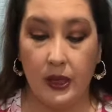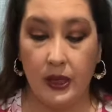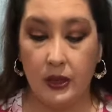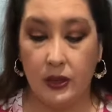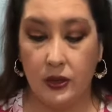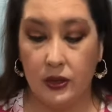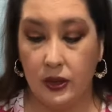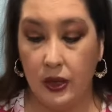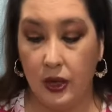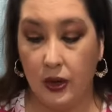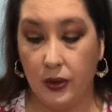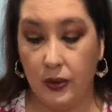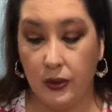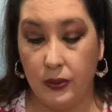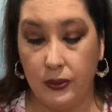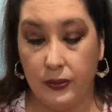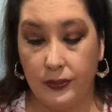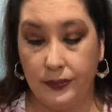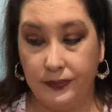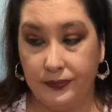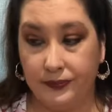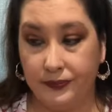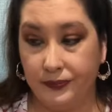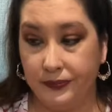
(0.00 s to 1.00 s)
So
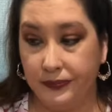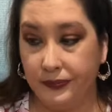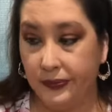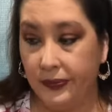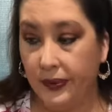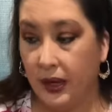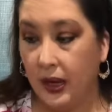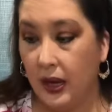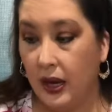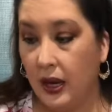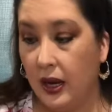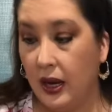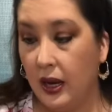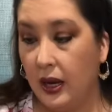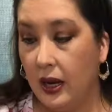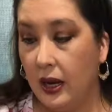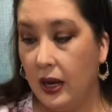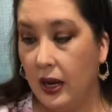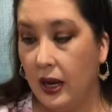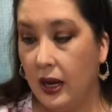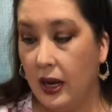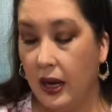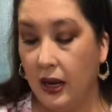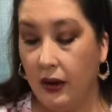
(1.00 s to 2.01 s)

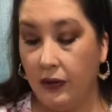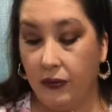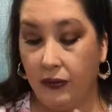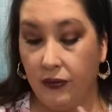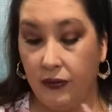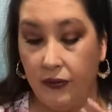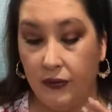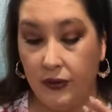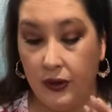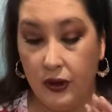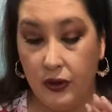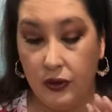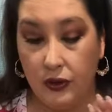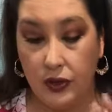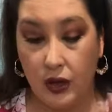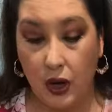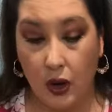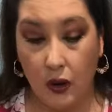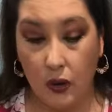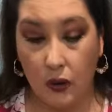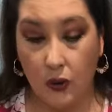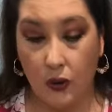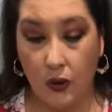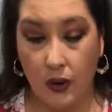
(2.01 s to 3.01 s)
if you
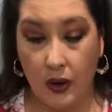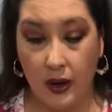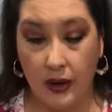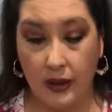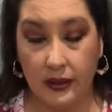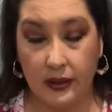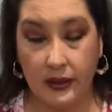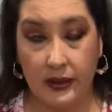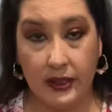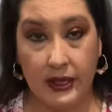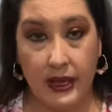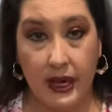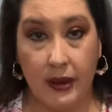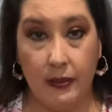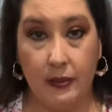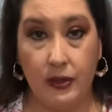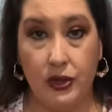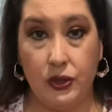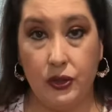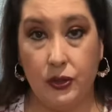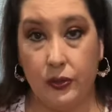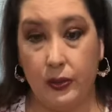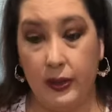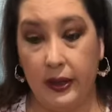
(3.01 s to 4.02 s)
don't want to
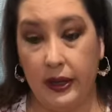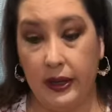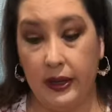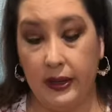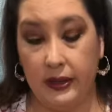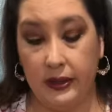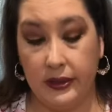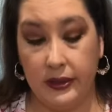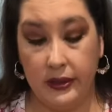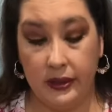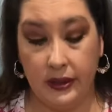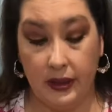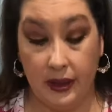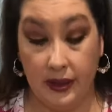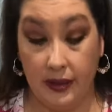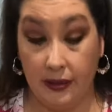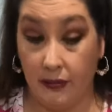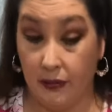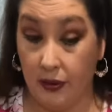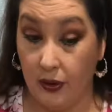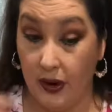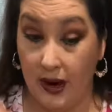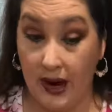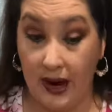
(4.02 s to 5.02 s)
damage your rings, and
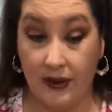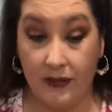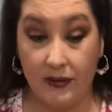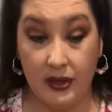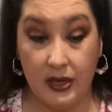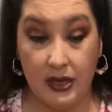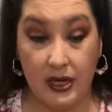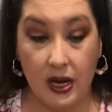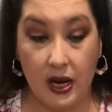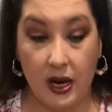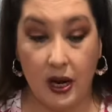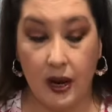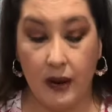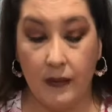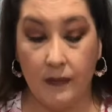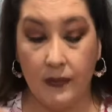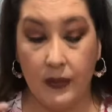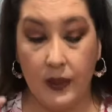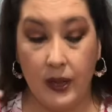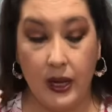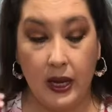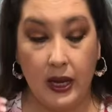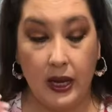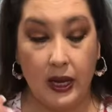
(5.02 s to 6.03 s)
if you have the time,
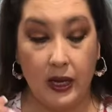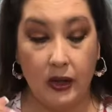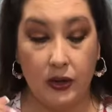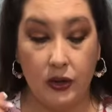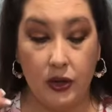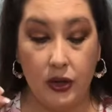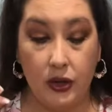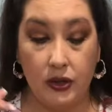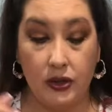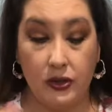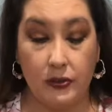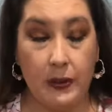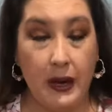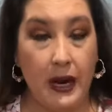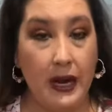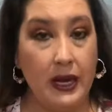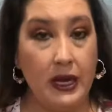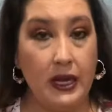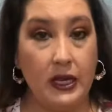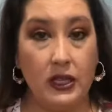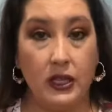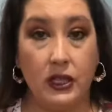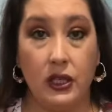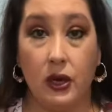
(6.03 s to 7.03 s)
either use
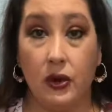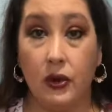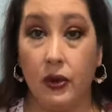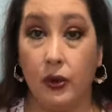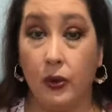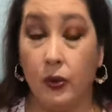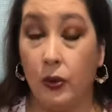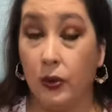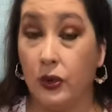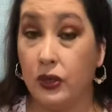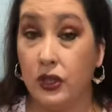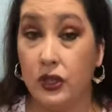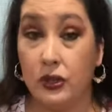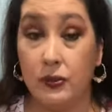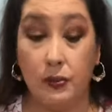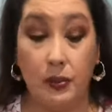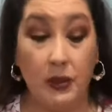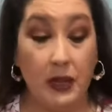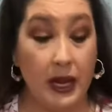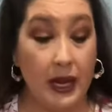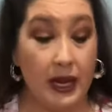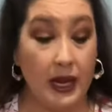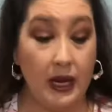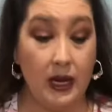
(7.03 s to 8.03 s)
baking soda or just
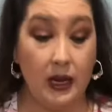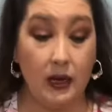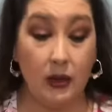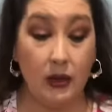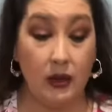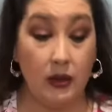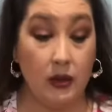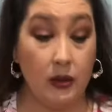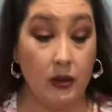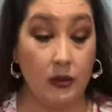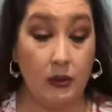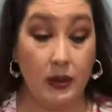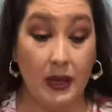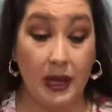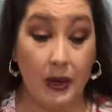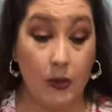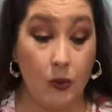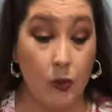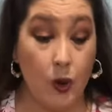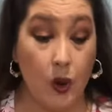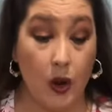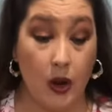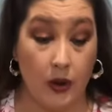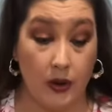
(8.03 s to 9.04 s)
plain
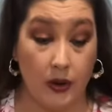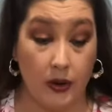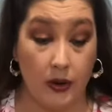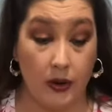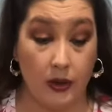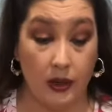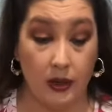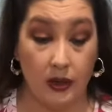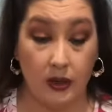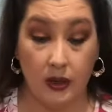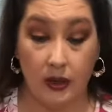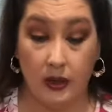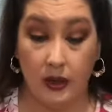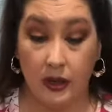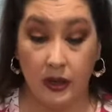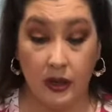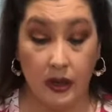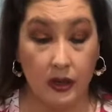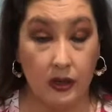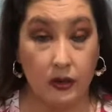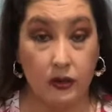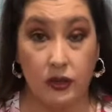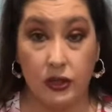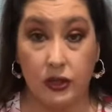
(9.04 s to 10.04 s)
water.
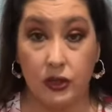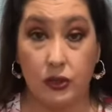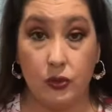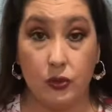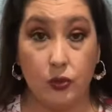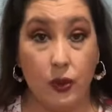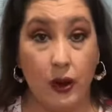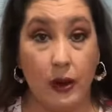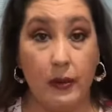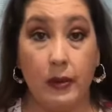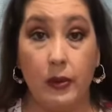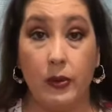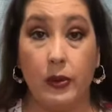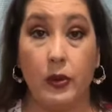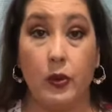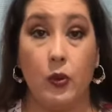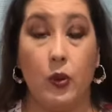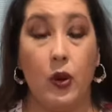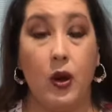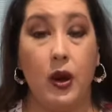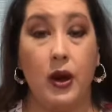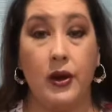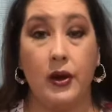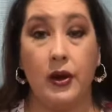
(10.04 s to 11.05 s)
You know, just rub it with the
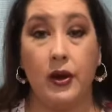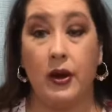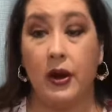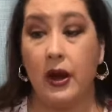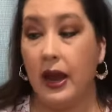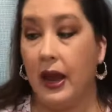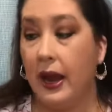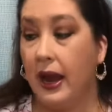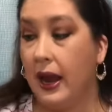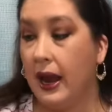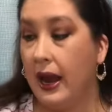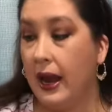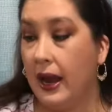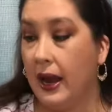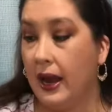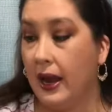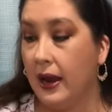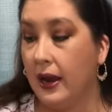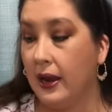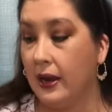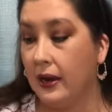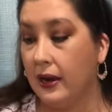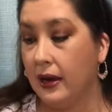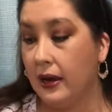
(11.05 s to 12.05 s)
water
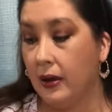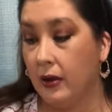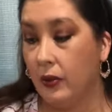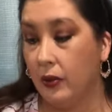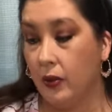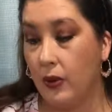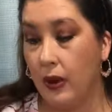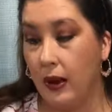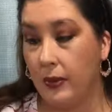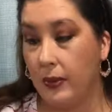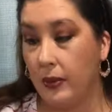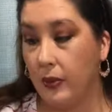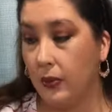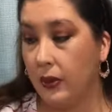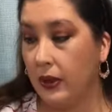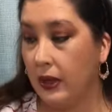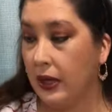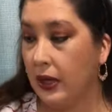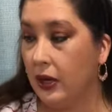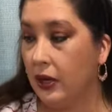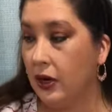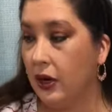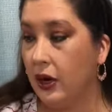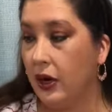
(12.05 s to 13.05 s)
and rub it
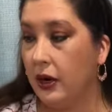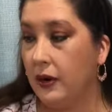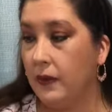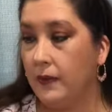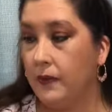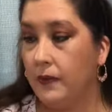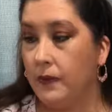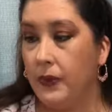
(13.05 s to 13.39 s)
really good,